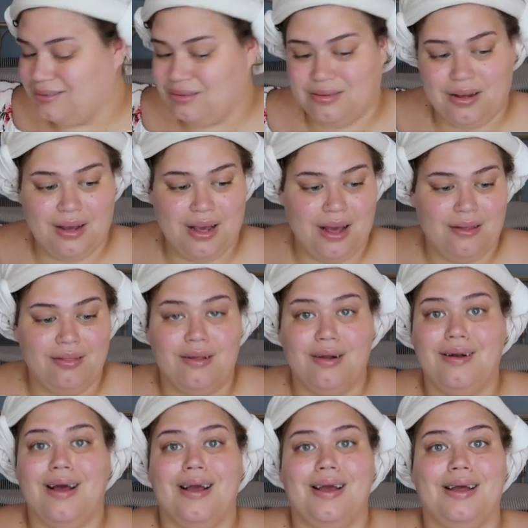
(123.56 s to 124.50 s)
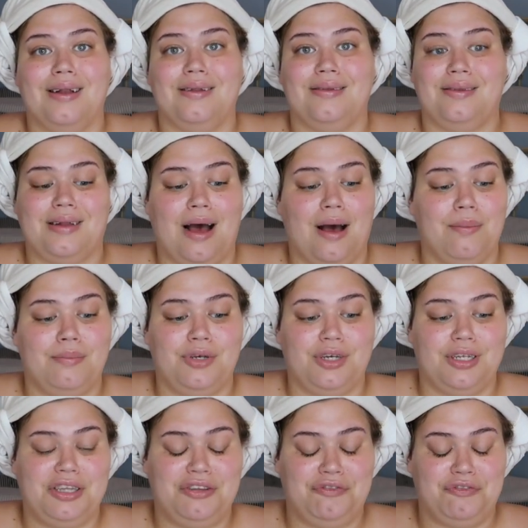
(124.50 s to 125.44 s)
So yeah, they're not gonna stop
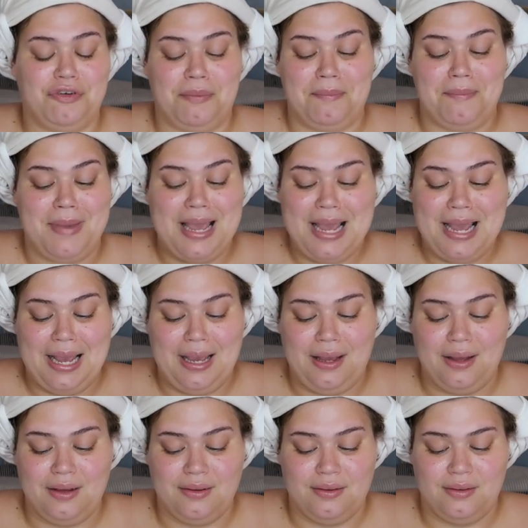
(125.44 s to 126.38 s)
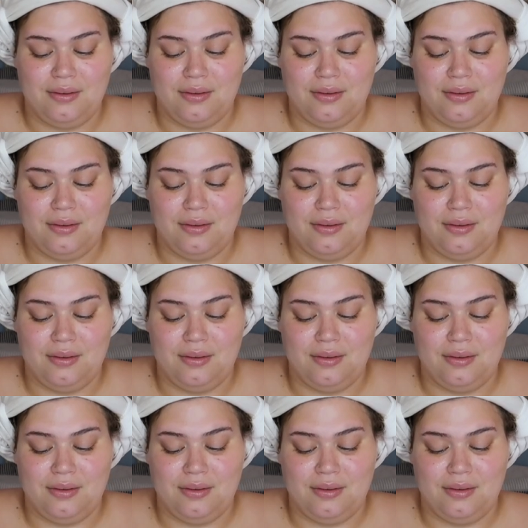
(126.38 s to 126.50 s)
just for me.